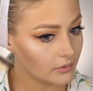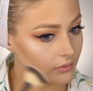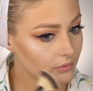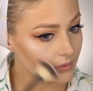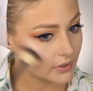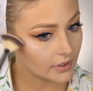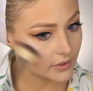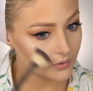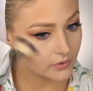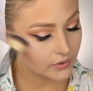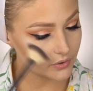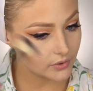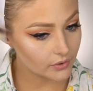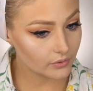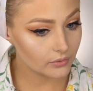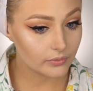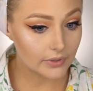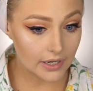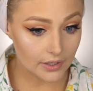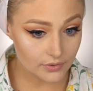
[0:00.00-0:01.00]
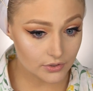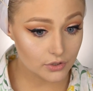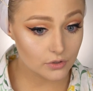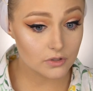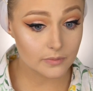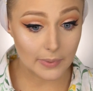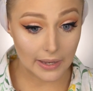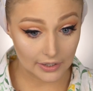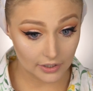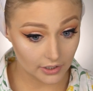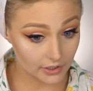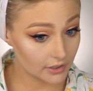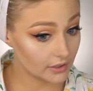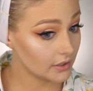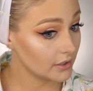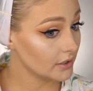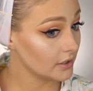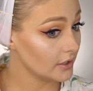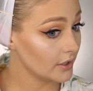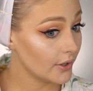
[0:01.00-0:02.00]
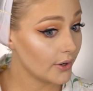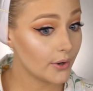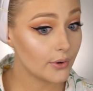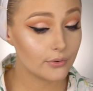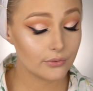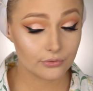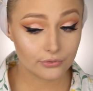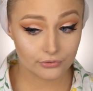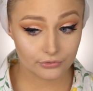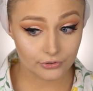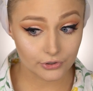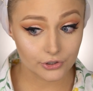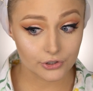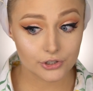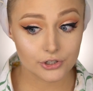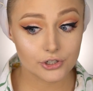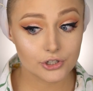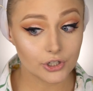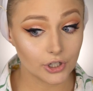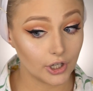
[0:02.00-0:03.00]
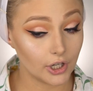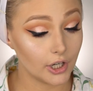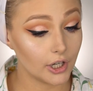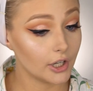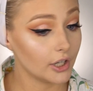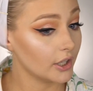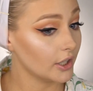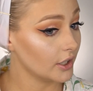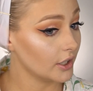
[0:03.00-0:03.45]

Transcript: Round two. Round two is better, for sure.